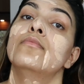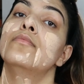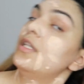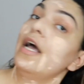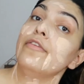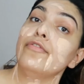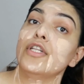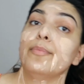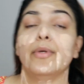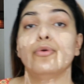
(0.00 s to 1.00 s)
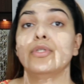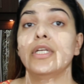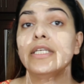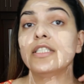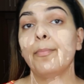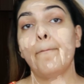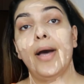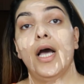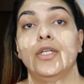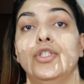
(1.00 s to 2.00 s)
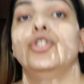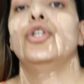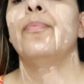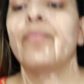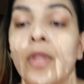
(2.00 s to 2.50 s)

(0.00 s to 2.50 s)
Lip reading: So now for the beauty sponge.